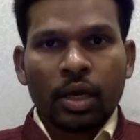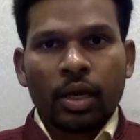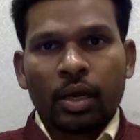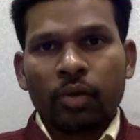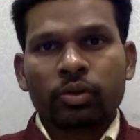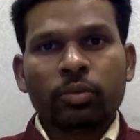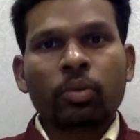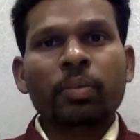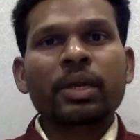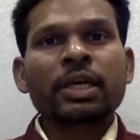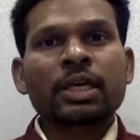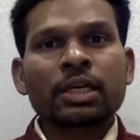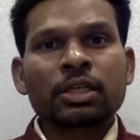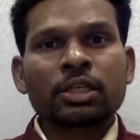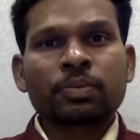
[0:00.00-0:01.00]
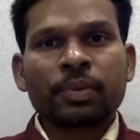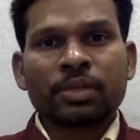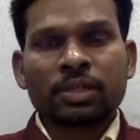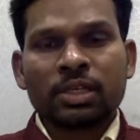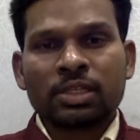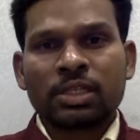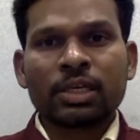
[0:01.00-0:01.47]
now the moment this
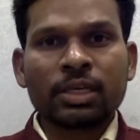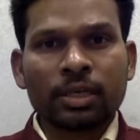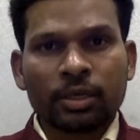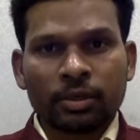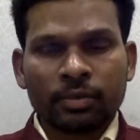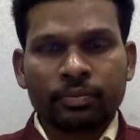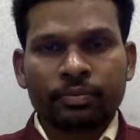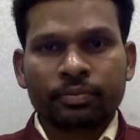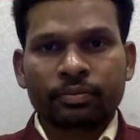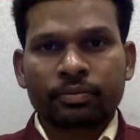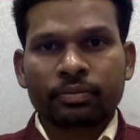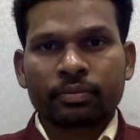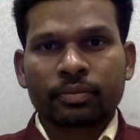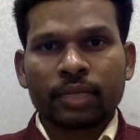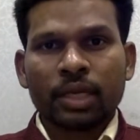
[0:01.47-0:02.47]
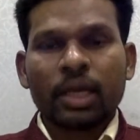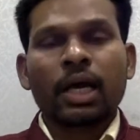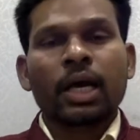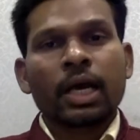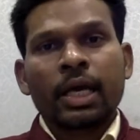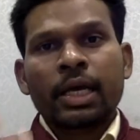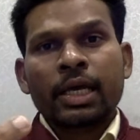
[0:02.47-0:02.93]
person is singer,
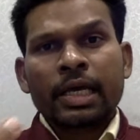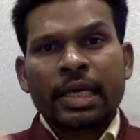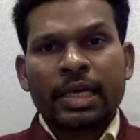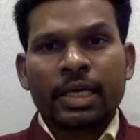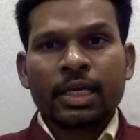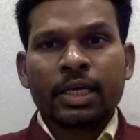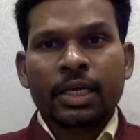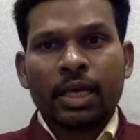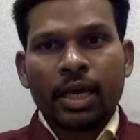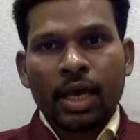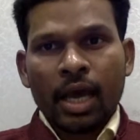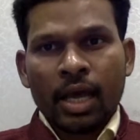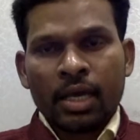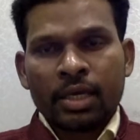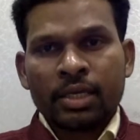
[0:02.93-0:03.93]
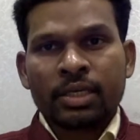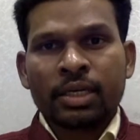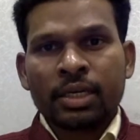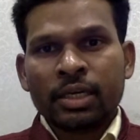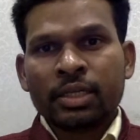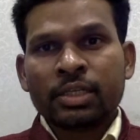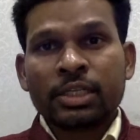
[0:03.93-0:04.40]
he
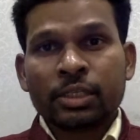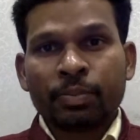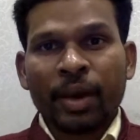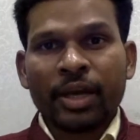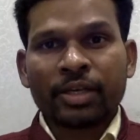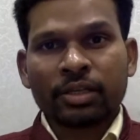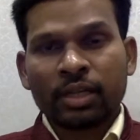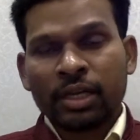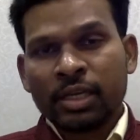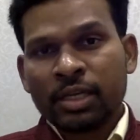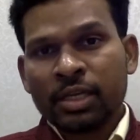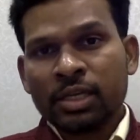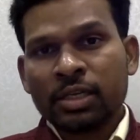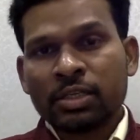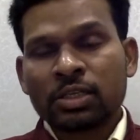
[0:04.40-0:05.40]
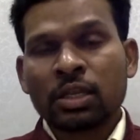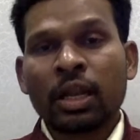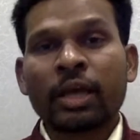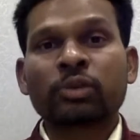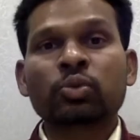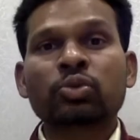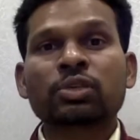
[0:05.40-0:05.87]
it is his passion that he
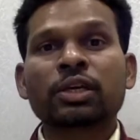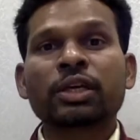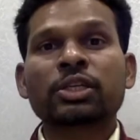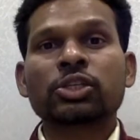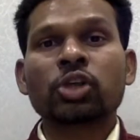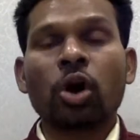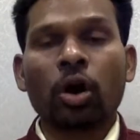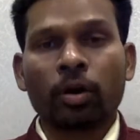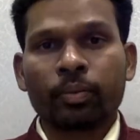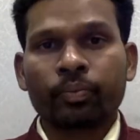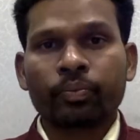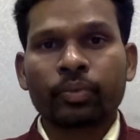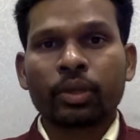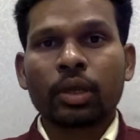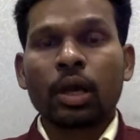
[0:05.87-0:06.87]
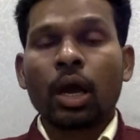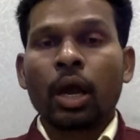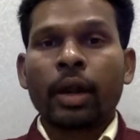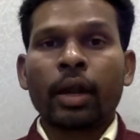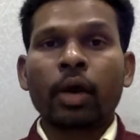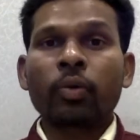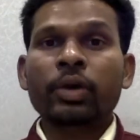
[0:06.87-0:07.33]
like to sing a song.
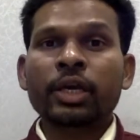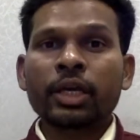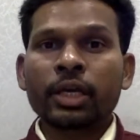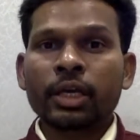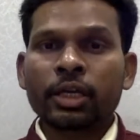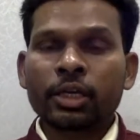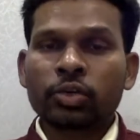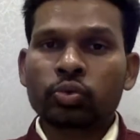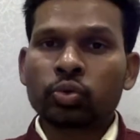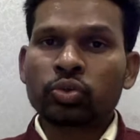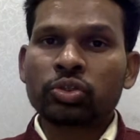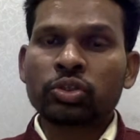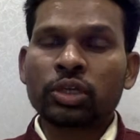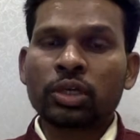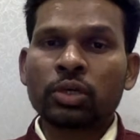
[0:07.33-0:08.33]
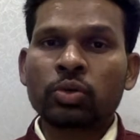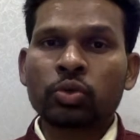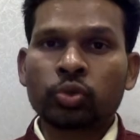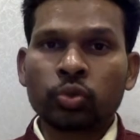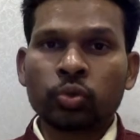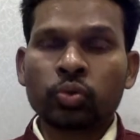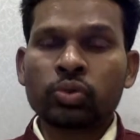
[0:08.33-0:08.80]
Now he need to
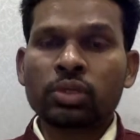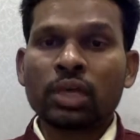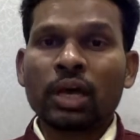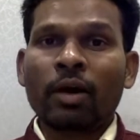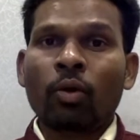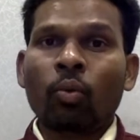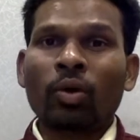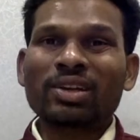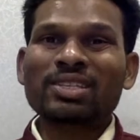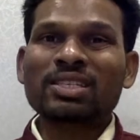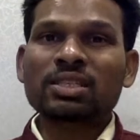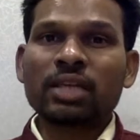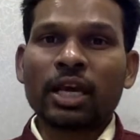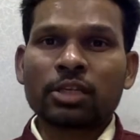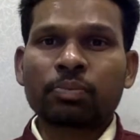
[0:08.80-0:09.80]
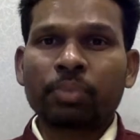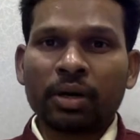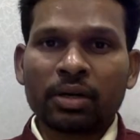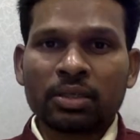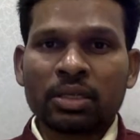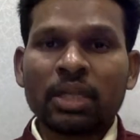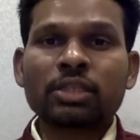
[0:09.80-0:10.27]
choose what is his
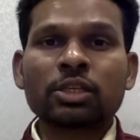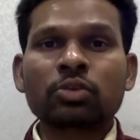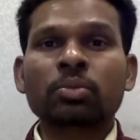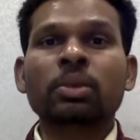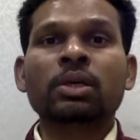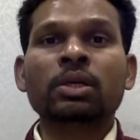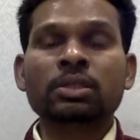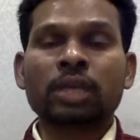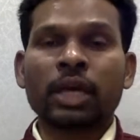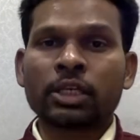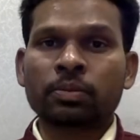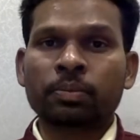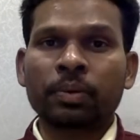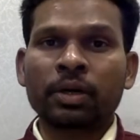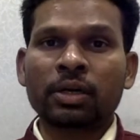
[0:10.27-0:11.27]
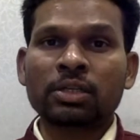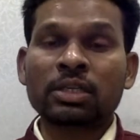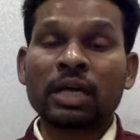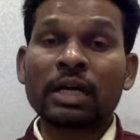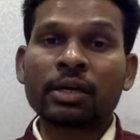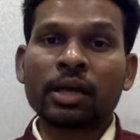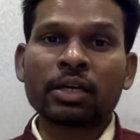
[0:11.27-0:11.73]
expertise. Let's assume his expertise
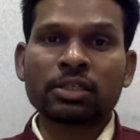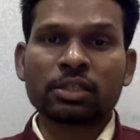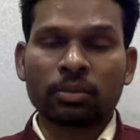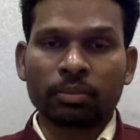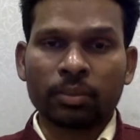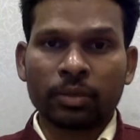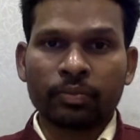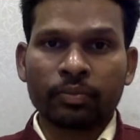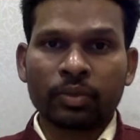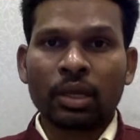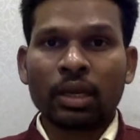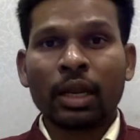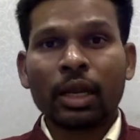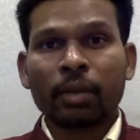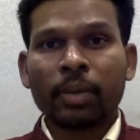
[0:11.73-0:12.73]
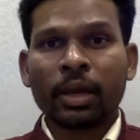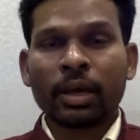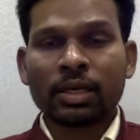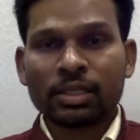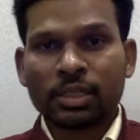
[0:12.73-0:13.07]
are dance number, like Mikka